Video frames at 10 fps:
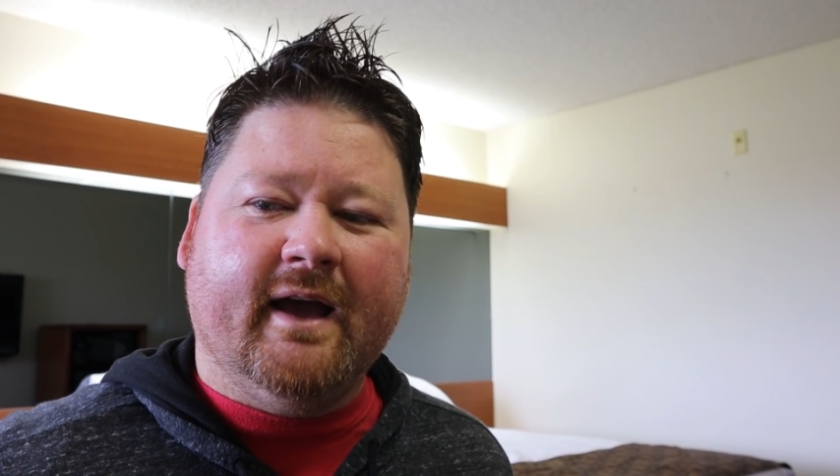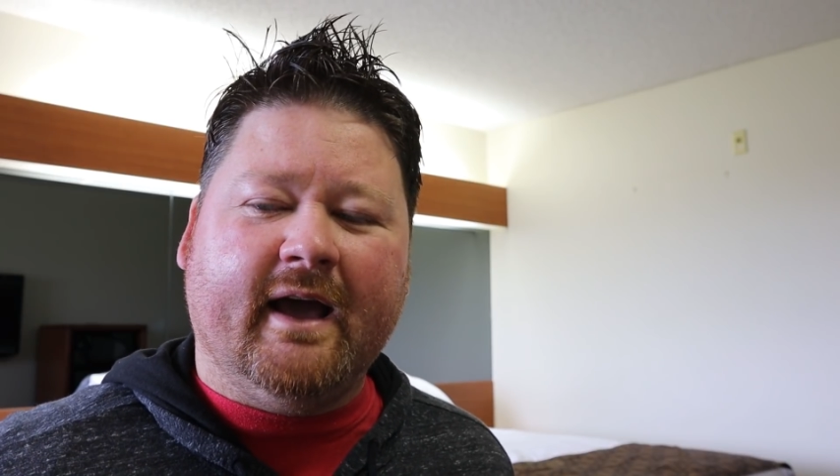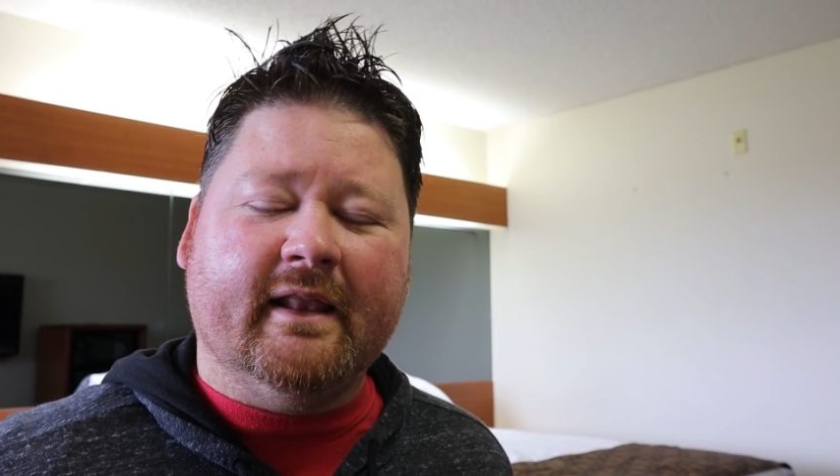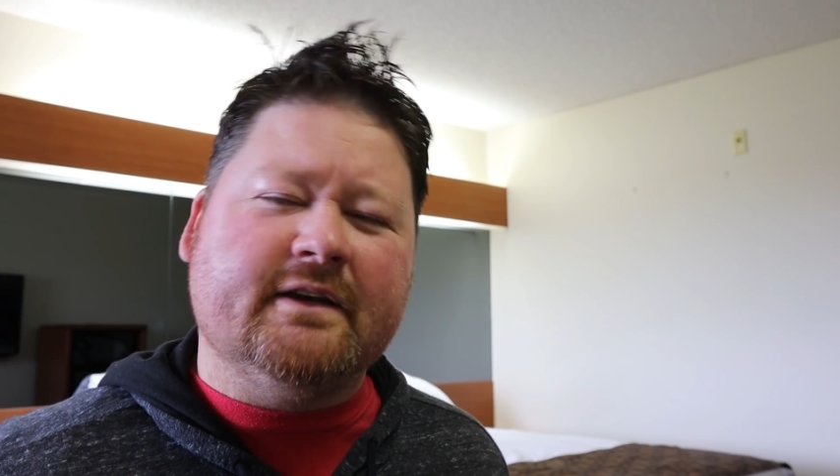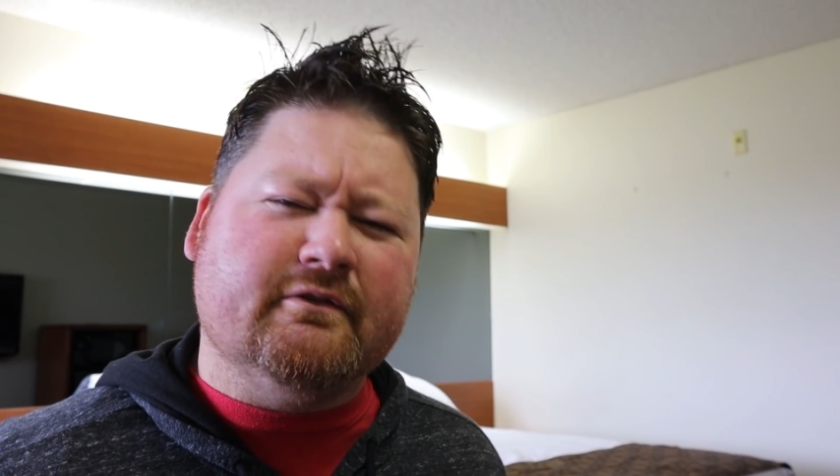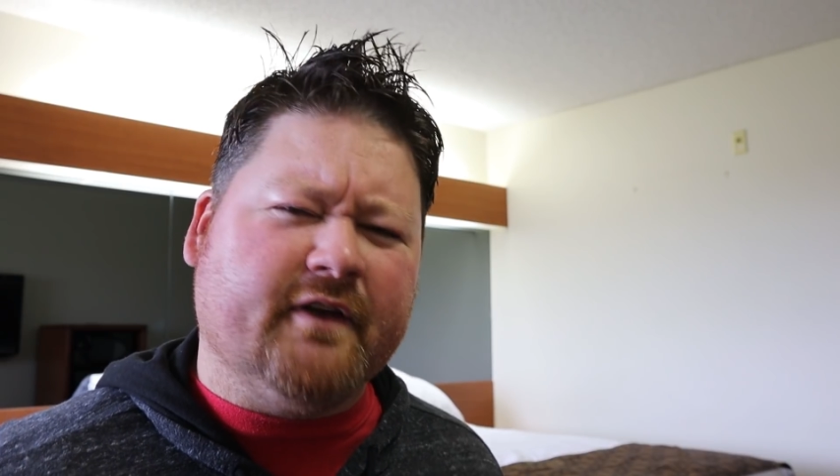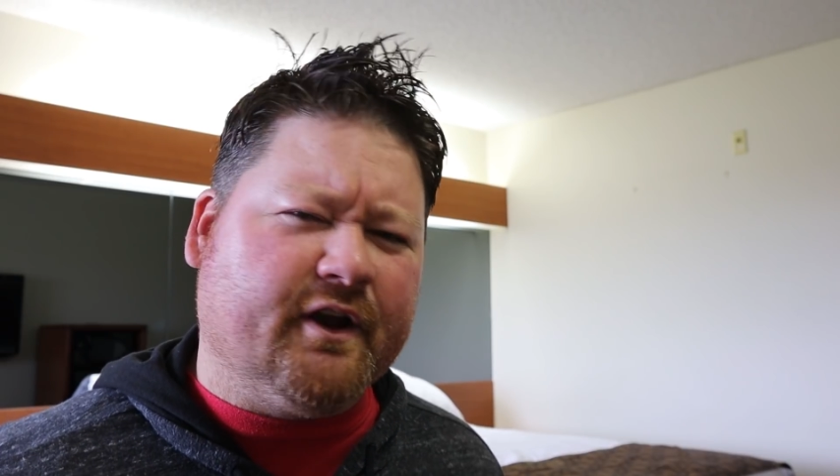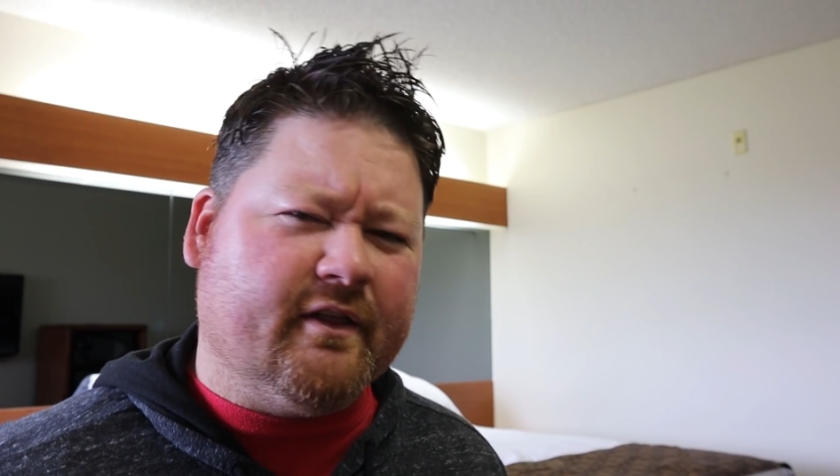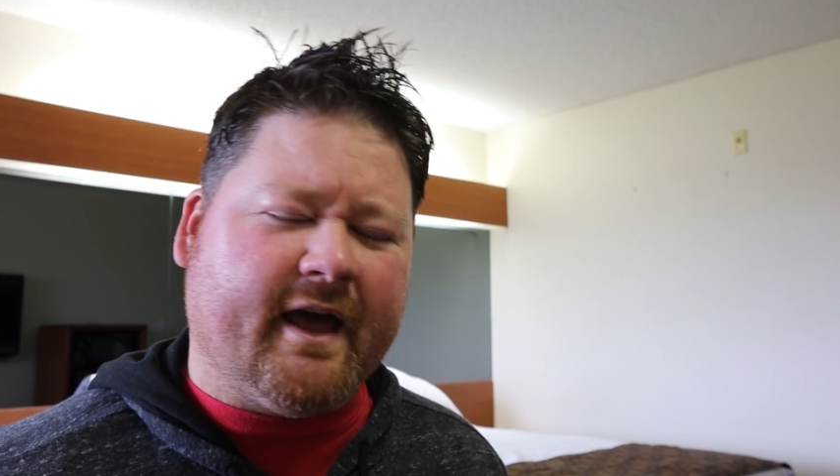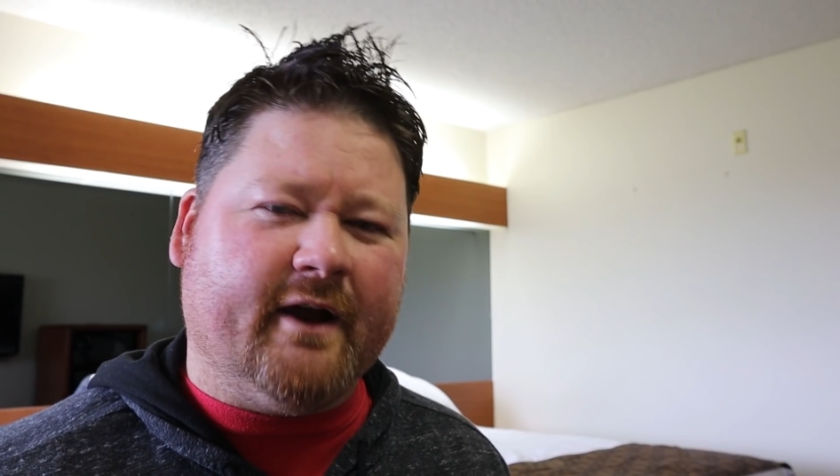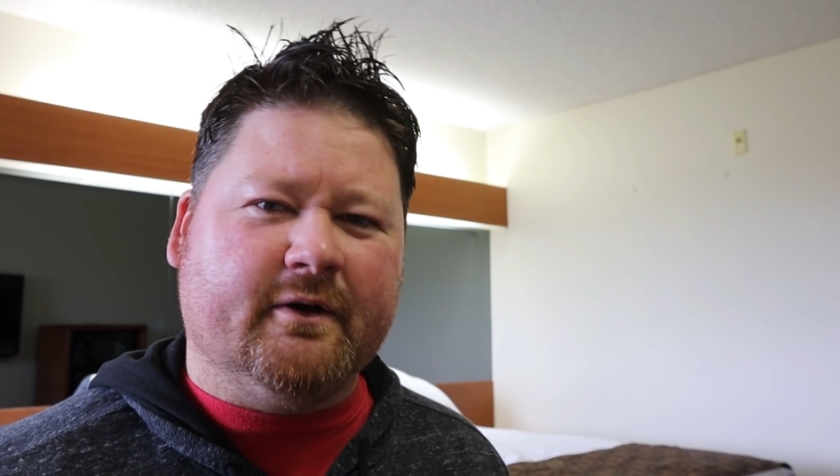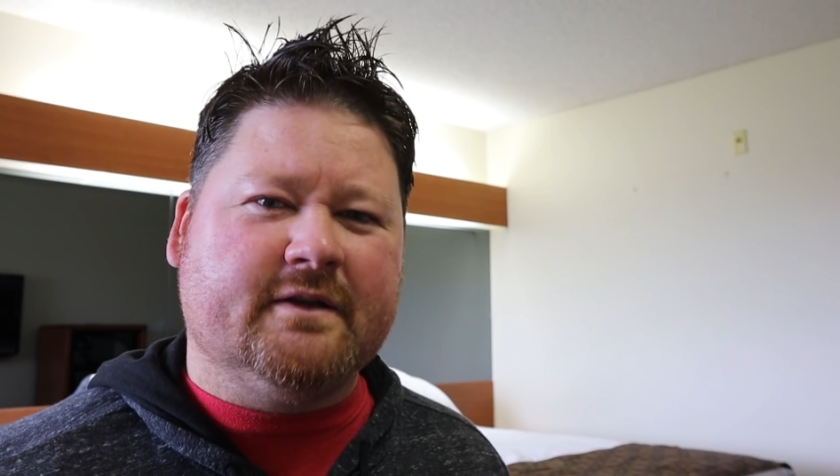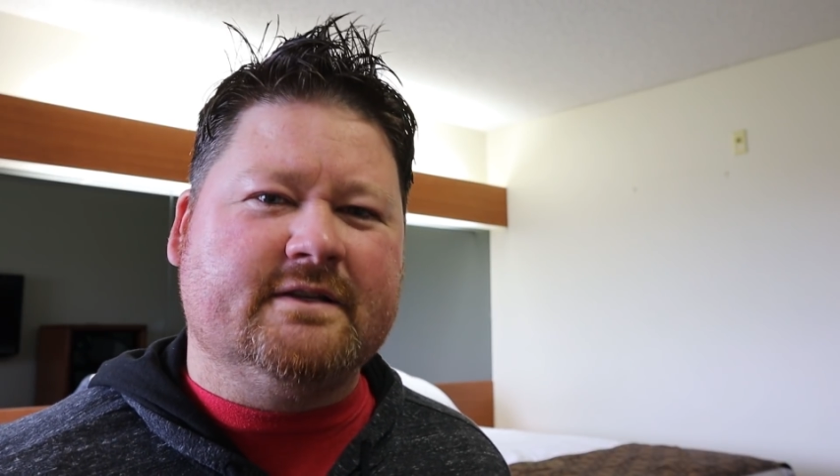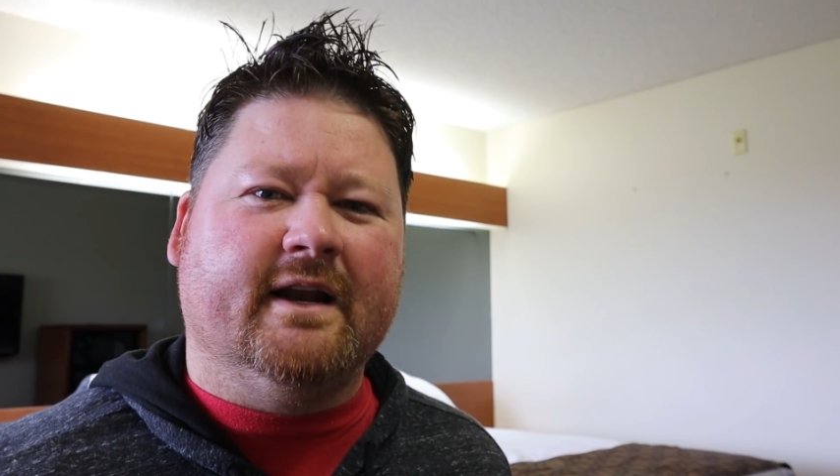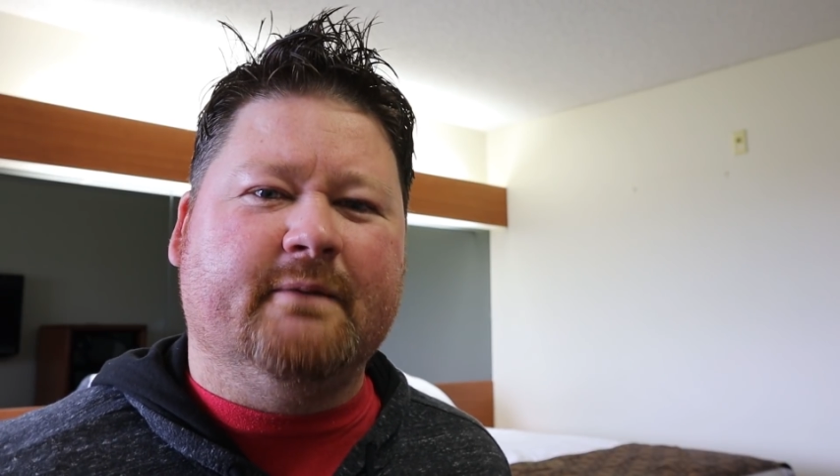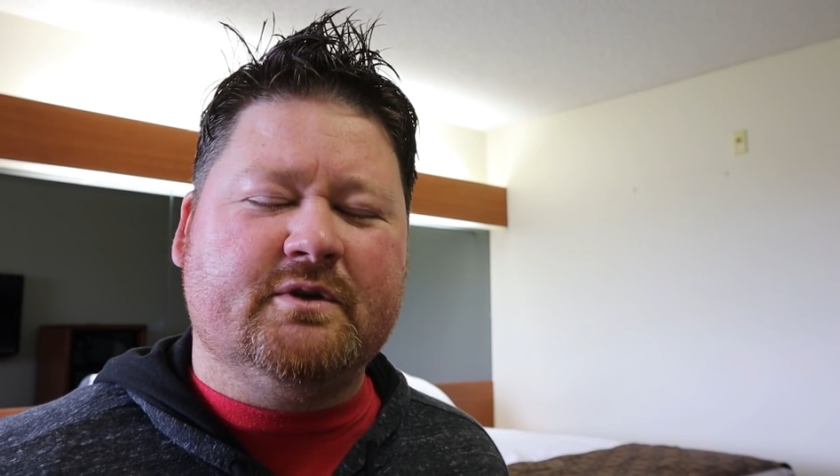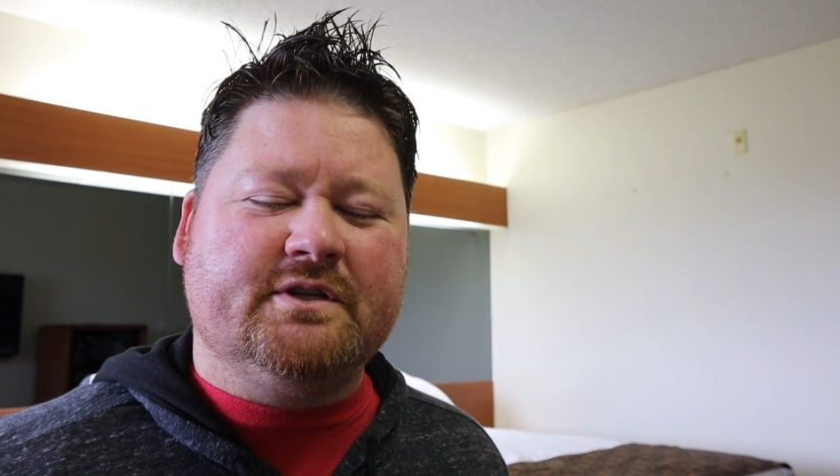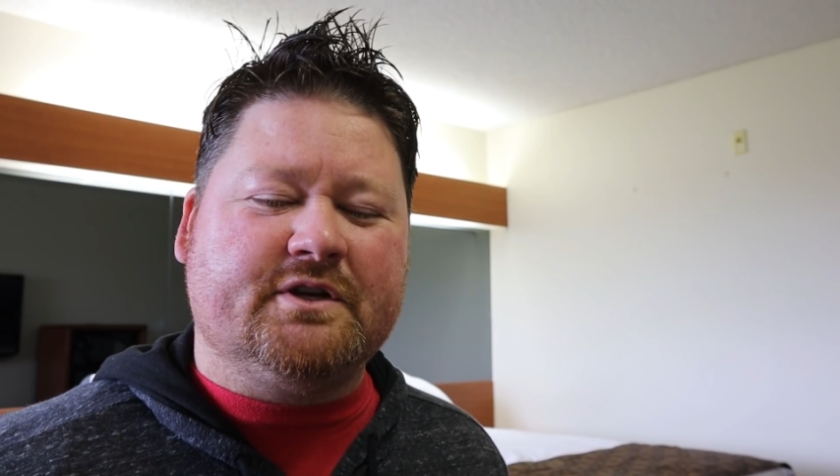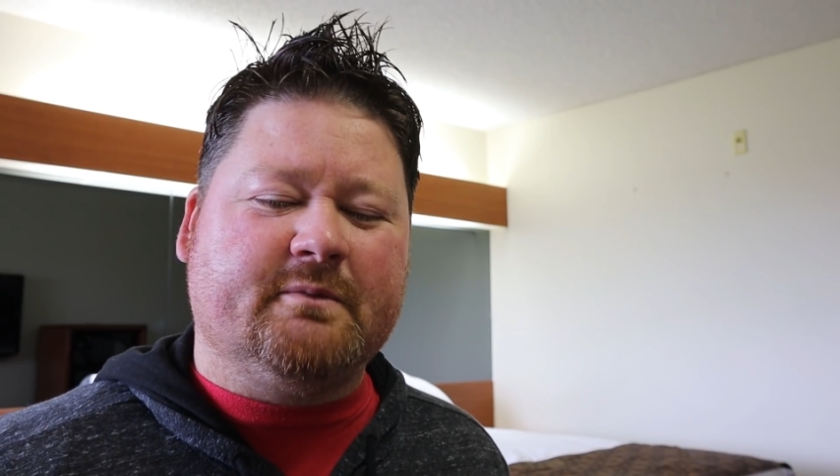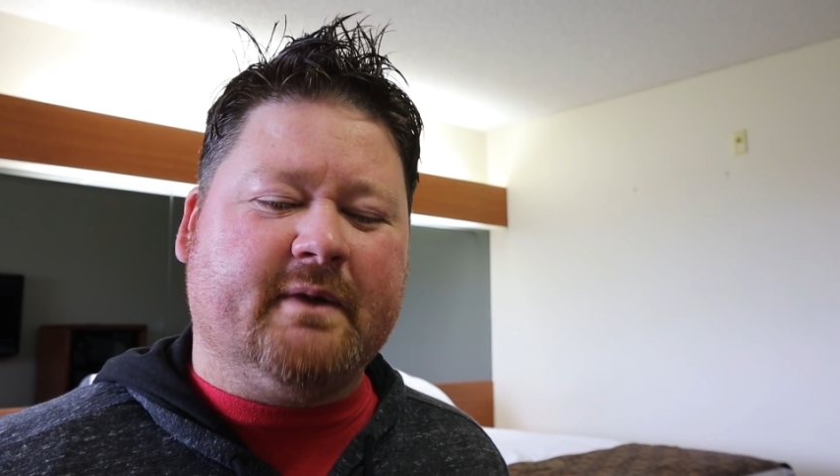I like to figure that out because then I position